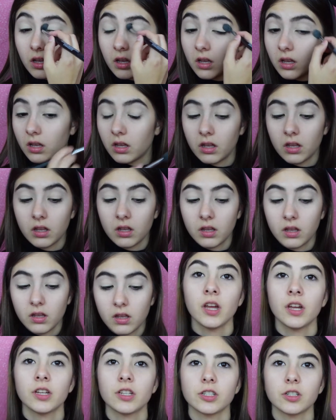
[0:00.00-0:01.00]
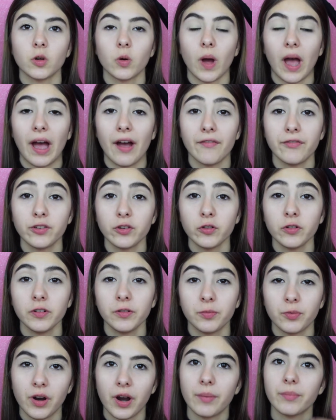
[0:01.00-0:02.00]
yeah. So after
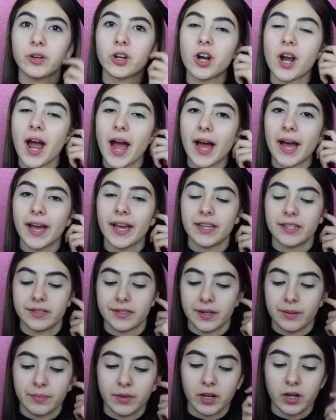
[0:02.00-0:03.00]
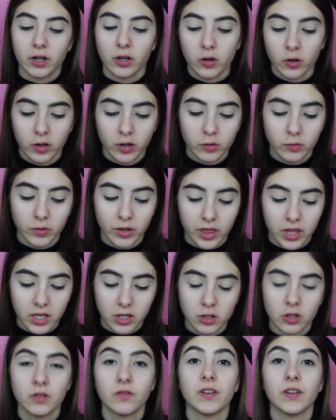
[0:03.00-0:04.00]
we've primed our eyes, I'm gonna go in with the Too